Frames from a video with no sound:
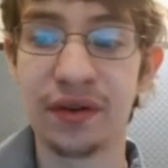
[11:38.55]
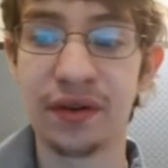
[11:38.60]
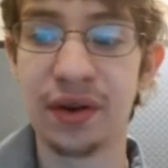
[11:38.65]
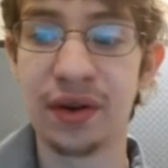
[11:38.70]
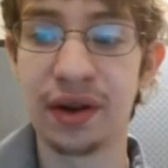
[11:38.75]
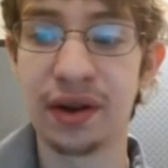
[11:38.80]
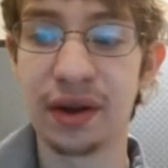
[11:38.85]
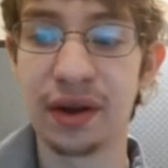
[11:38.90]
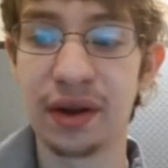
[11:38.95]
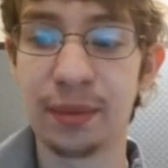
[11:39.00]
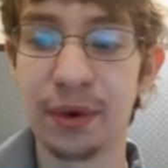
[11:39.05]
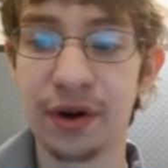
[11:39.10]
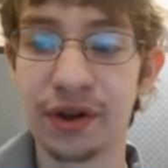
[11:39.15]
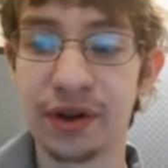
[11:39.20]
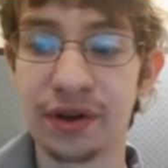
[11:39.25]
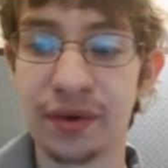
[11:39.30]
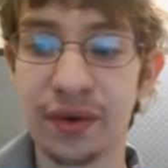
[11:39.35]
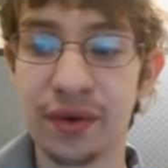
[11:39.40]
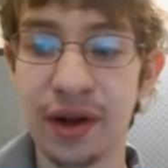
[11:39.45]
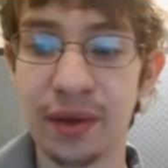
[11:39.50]
If you had like
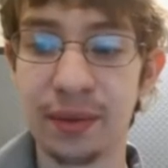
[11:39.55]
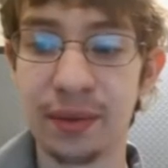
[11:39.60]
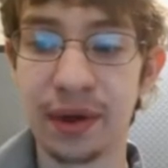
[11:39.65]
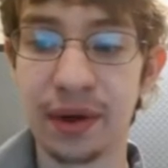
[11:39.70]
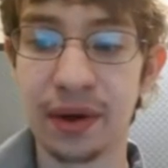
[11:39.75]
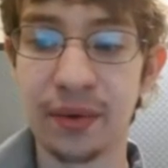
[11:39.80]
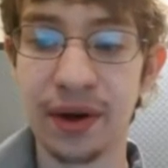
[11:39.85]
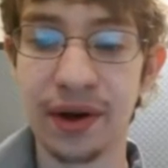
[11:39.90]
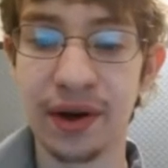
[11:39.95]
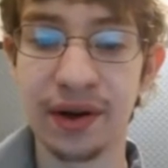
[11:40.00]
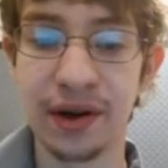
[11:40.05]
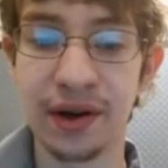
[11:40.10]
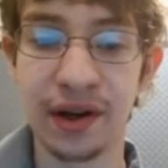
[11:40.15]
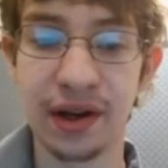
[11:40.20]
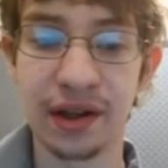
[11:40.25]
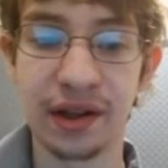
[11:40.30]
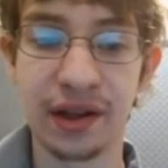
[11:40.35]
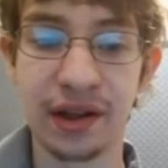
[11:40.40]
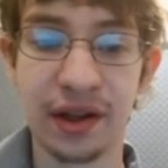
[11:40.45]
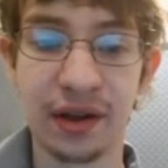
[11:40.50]
partial credit, be like, why didn't I
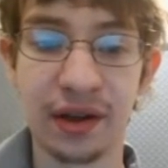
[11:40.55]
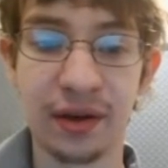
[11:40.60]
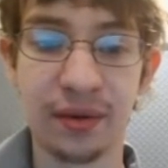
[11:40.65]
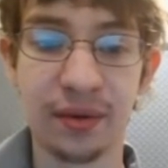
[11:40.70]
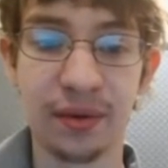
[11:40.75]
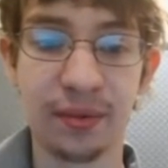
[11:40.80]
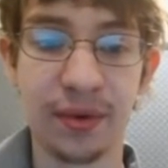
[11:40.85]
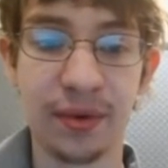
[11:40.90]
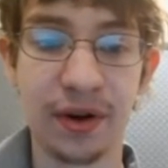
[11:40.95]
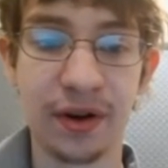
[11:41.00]
get the other